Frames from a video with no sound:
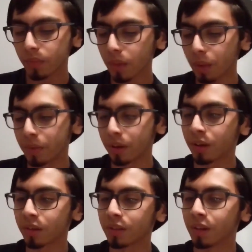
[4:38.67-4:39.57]

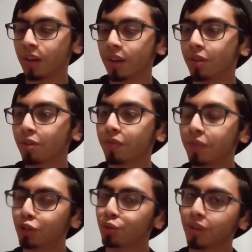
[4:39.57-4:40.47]
Because you're a
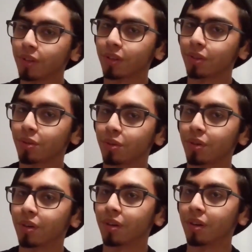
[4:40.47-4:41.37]
futuristic
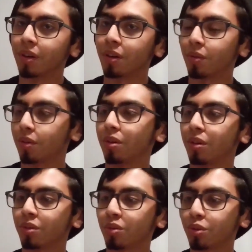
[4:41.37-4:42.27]
soldier, or
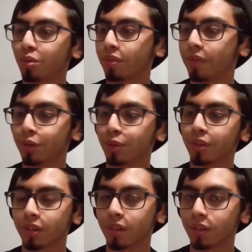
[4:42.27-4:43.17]
a soldier with
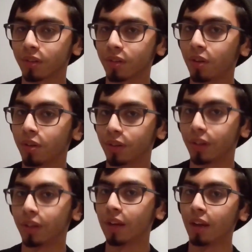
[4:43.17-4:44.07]
futuristic
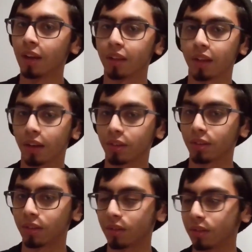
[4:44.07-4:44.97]
technology that has
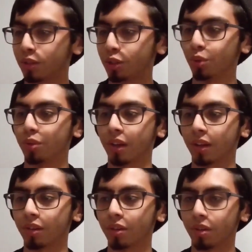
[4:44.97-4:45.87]
a suit that
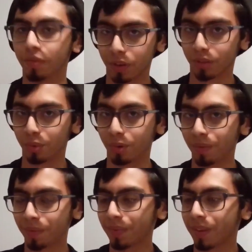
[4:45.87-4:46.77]
can turn invisible.
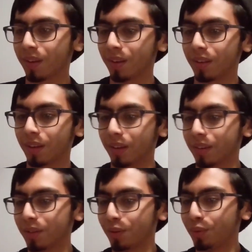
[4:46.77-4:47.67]
Like,
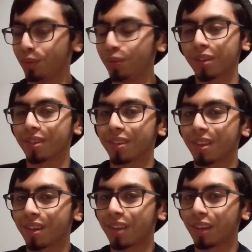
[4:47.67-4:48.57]
who doesn't
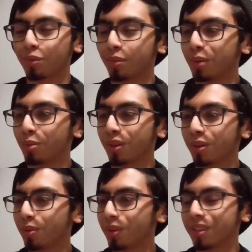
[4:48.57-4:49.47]
think that would be really
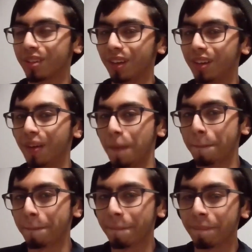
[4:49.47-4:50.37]
cool as an idea?
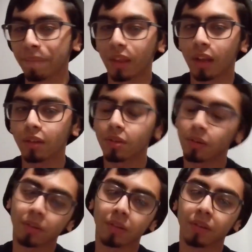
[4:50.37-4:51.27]
And that's
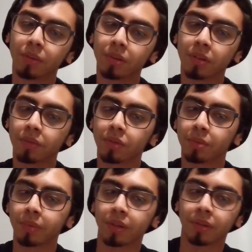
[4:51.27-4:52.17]
another thing, Ubisoft used
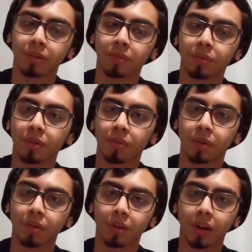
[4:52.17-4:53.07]
to be one
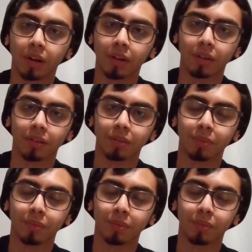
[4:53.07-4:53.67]
for good ideas,